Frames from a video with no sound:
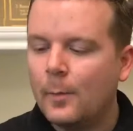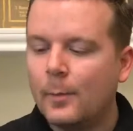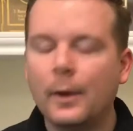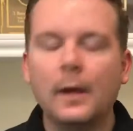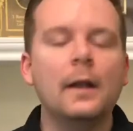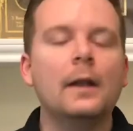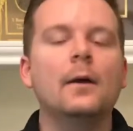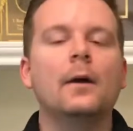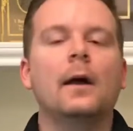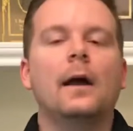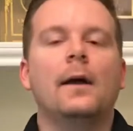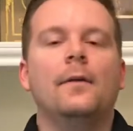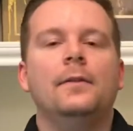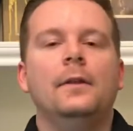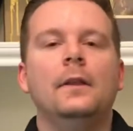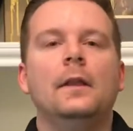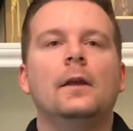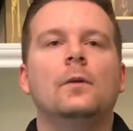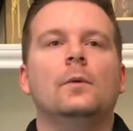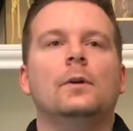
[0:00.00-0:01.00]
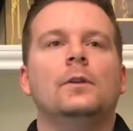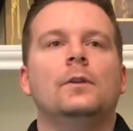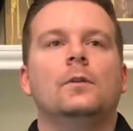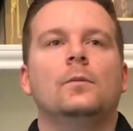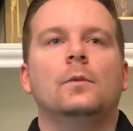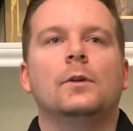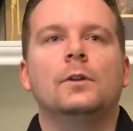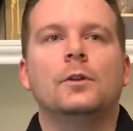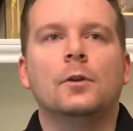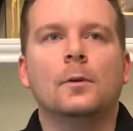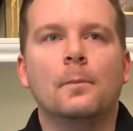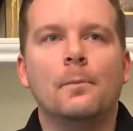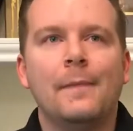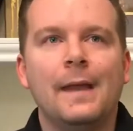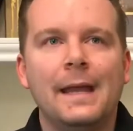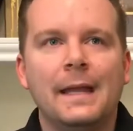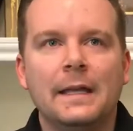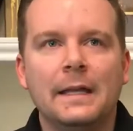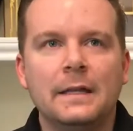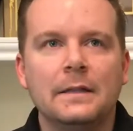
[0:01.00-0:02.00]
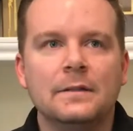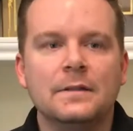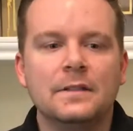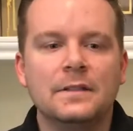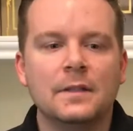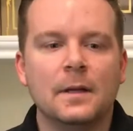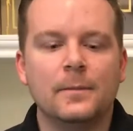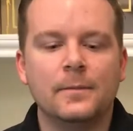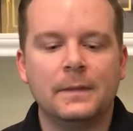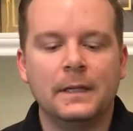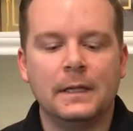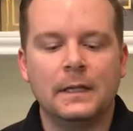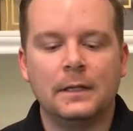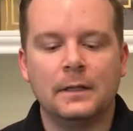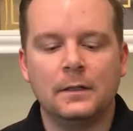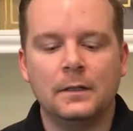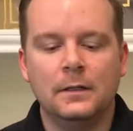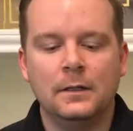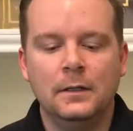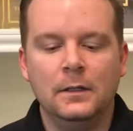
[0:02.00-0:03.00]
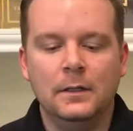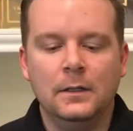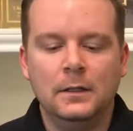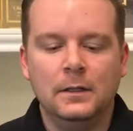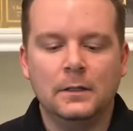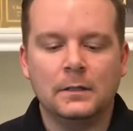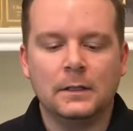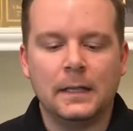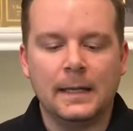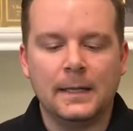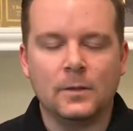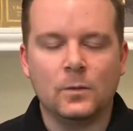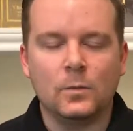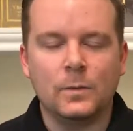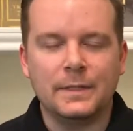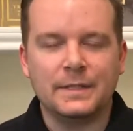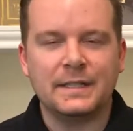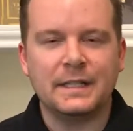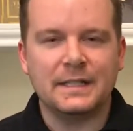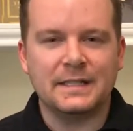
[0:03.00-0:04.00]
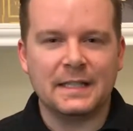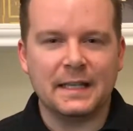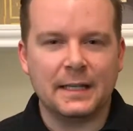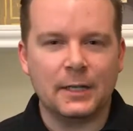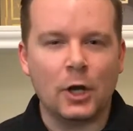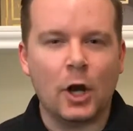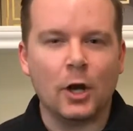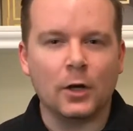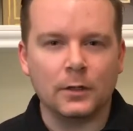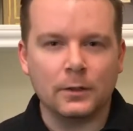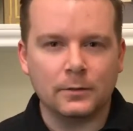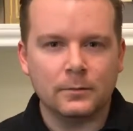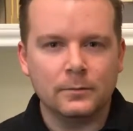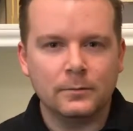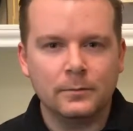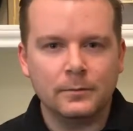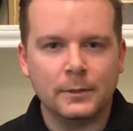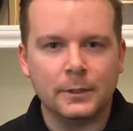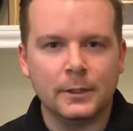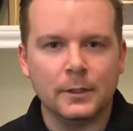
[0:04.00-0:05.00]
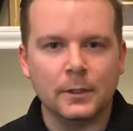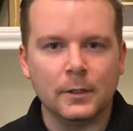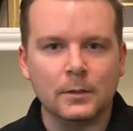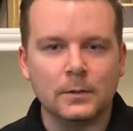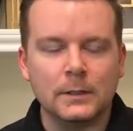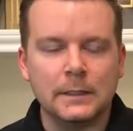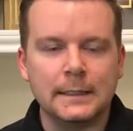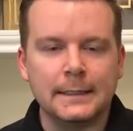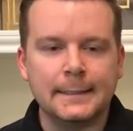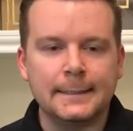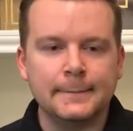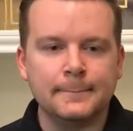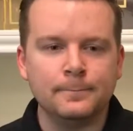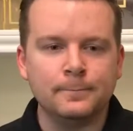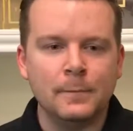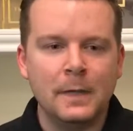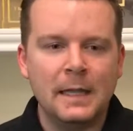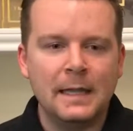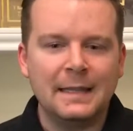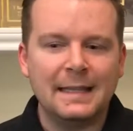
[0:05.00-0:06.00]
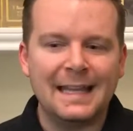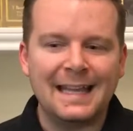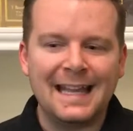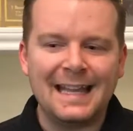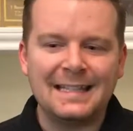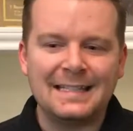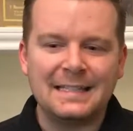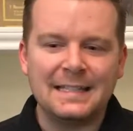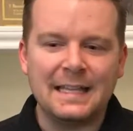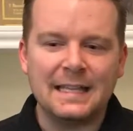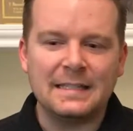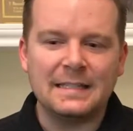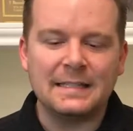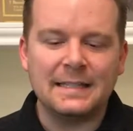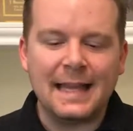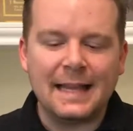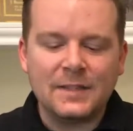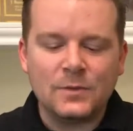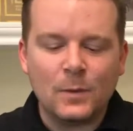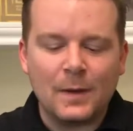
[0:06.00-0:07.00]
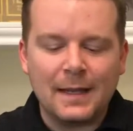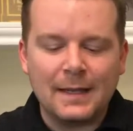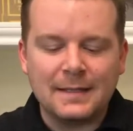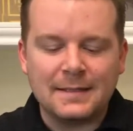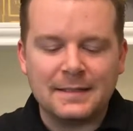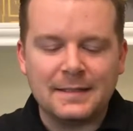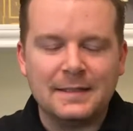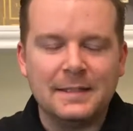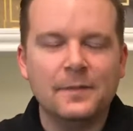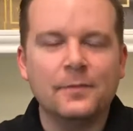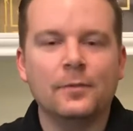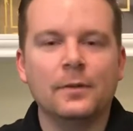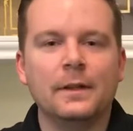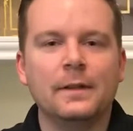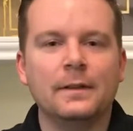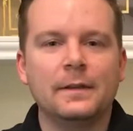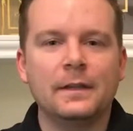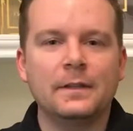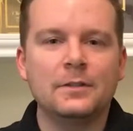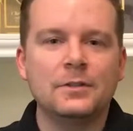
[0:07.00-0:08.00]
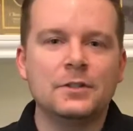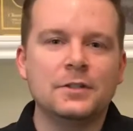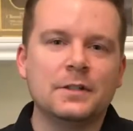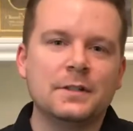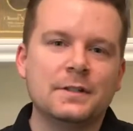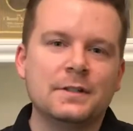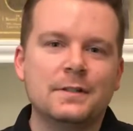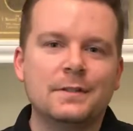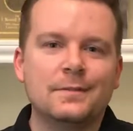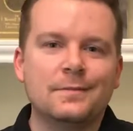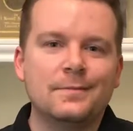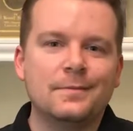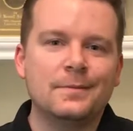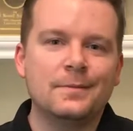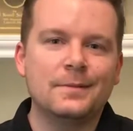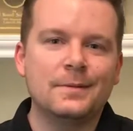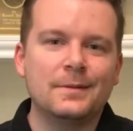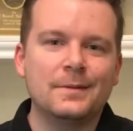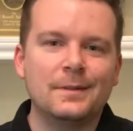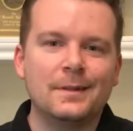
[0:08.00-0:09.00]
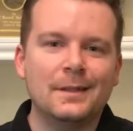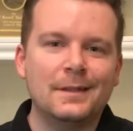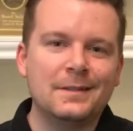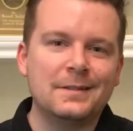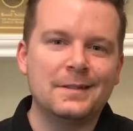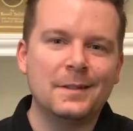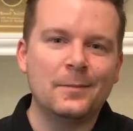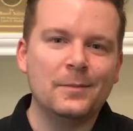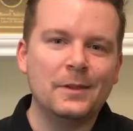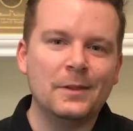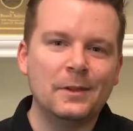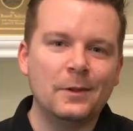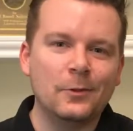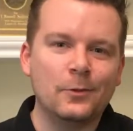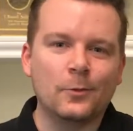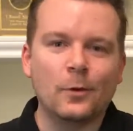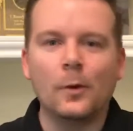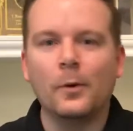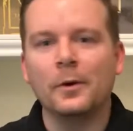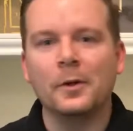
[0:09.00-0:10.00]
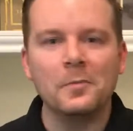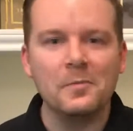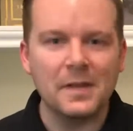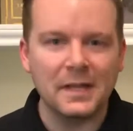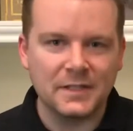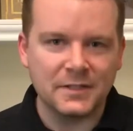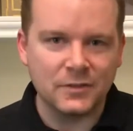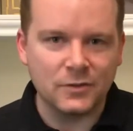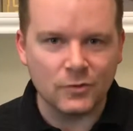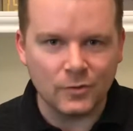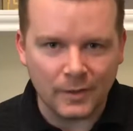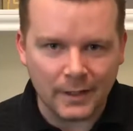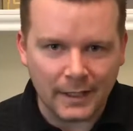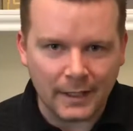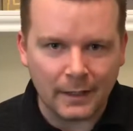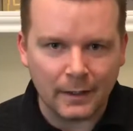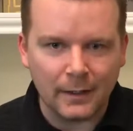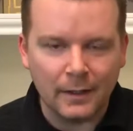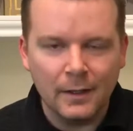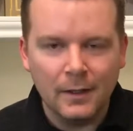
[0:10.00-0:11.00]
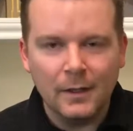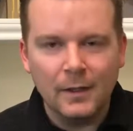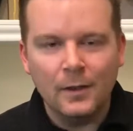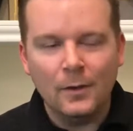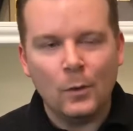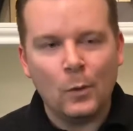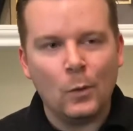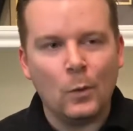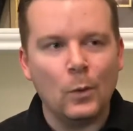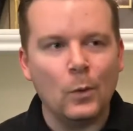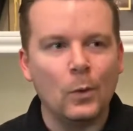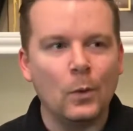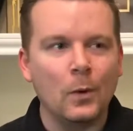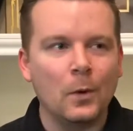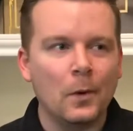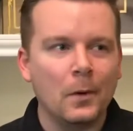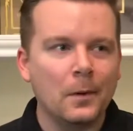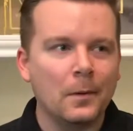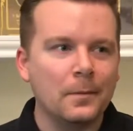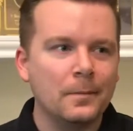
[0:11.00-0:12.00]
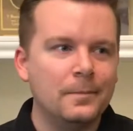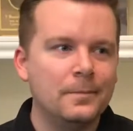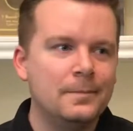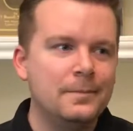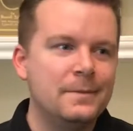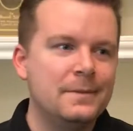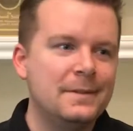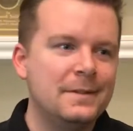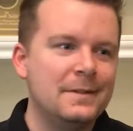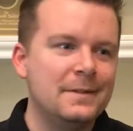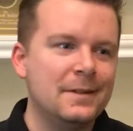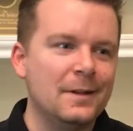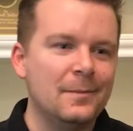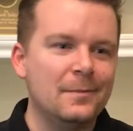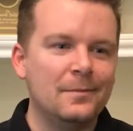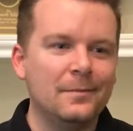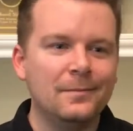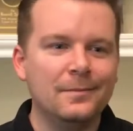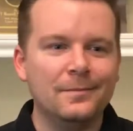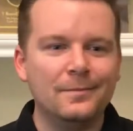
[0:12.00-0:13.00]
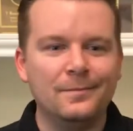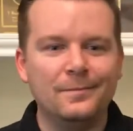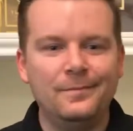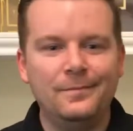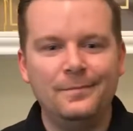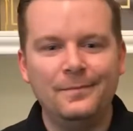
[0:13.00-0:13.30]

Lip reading: But I feel like when you're making something like a whiskey, it's like an art, that's why it's different than just something you throw in a mixed drink or some,